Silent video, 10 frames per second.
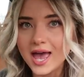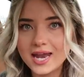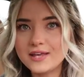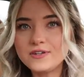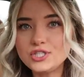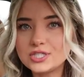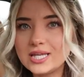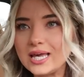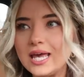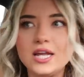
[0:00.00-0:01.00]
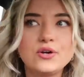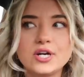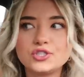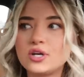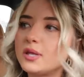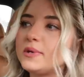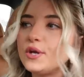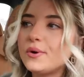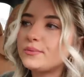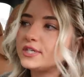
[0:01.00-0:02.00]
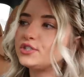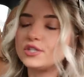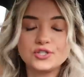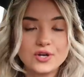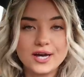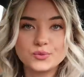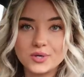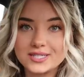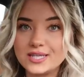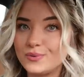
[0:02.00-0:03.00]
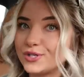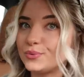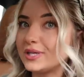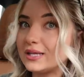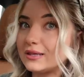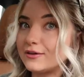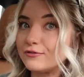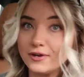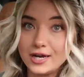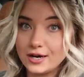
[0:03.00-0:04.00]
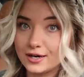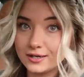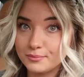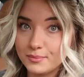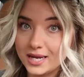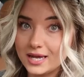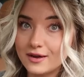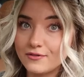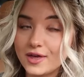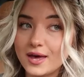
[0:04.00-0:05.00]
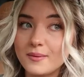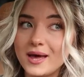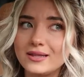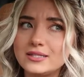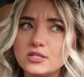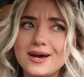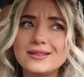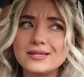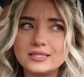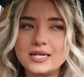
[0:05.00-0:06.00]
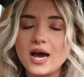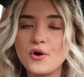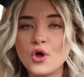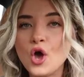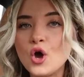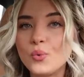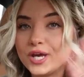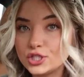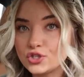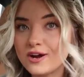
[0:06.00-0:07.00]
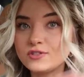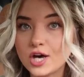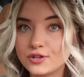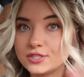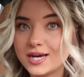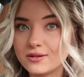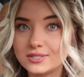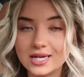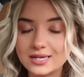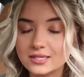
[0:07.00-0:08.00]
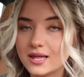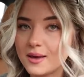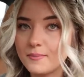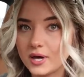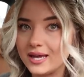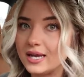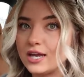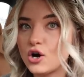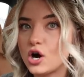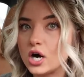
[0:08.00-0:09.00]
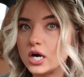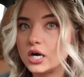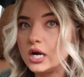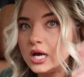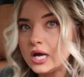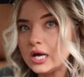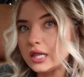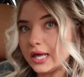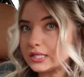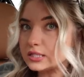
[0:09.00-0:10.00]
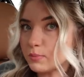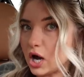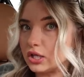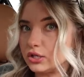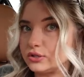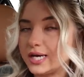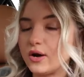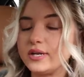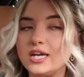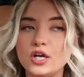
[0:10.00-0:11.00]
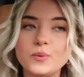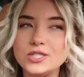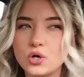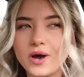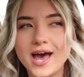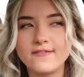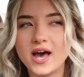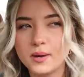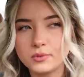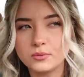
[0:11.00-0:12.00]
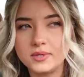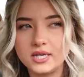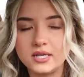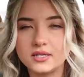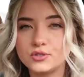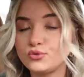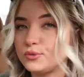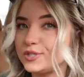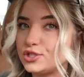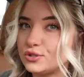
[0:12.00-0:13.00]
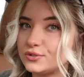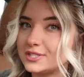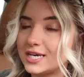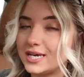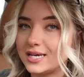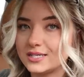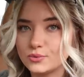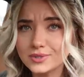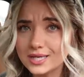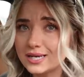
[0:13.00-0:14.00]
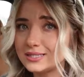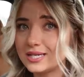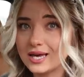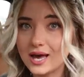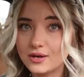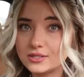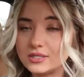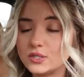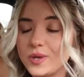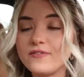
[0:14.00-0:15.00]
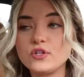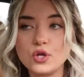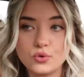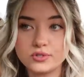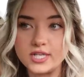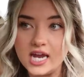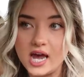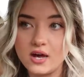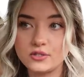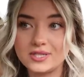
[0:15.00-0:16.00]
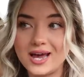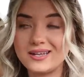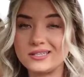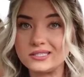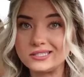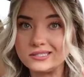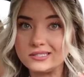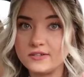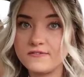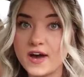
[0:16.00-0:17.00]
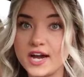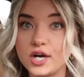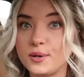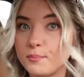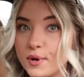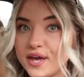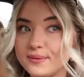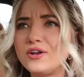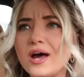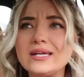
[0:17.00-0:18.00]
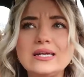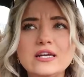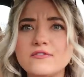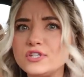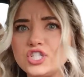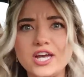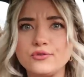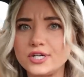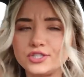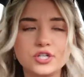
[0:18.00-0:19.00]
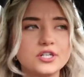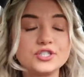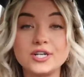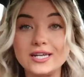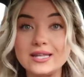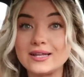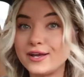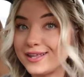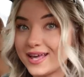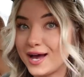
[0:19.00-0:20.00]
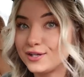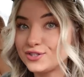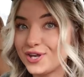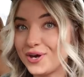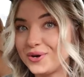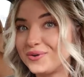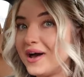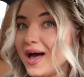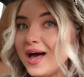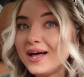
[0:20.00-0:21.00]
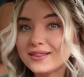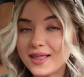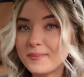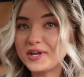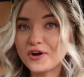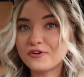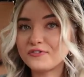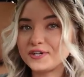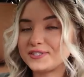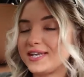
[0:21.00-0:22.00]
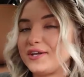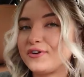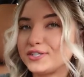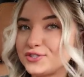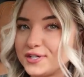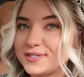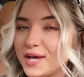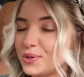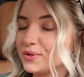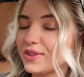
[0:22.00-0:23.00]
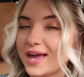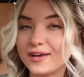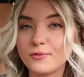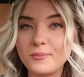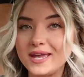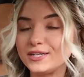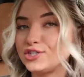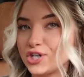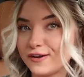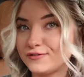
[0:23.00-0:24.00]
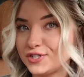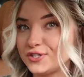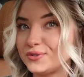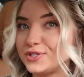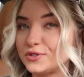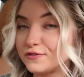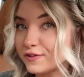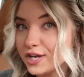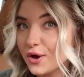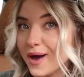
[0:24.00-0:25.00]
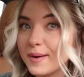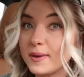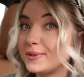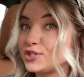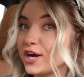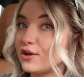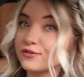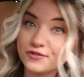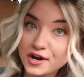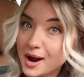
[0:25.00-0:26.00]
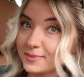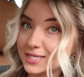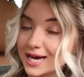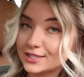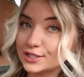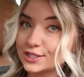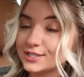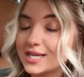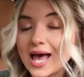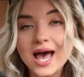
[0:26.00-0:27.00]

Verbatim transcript: And even just like any restaurant, let me know what restaurants you guys want to see. We don't really live near many of them, at least not in this town. We can drive to other towns to get to them, but in our like small little town here we don't have Applebee's, Ruby Tuesdays, really any steakhouses. We have a local steakhouse that is fire, but not any of the chain restaurants or anything like that. So let me know if there's any restaurants that you would like me to drive to and do a video at, maybe try all of their appetizers.